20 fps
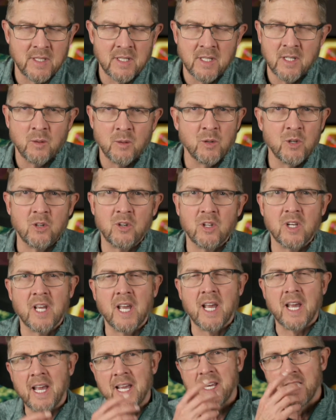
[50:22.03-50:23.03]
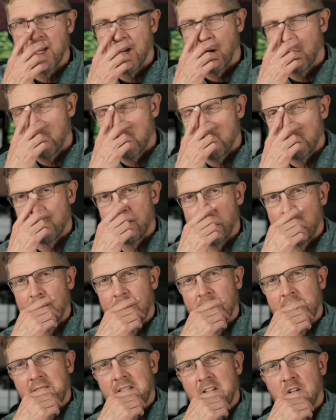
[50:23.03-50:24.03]
We're not going to get a head coach from the
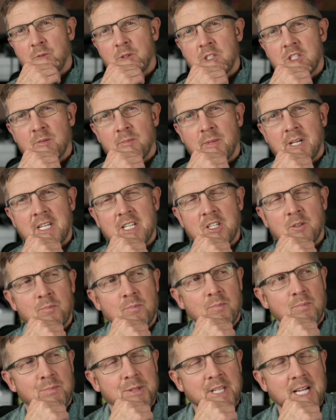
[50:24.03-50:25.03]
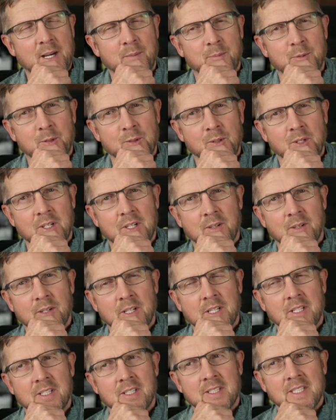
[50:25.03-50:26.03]
Premier League coming to manage Blackpool, are
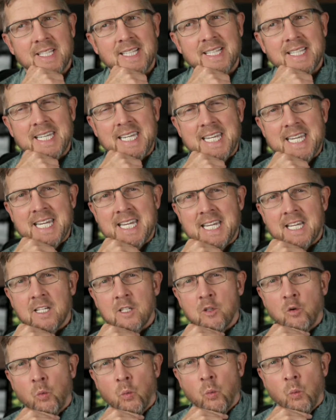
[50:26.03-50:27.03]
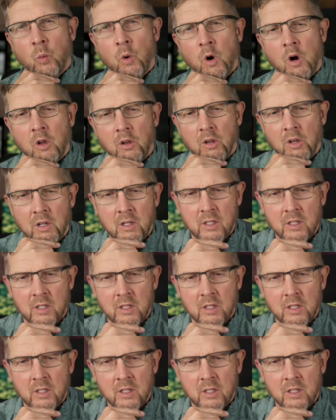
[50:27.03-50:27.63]
we, in League One?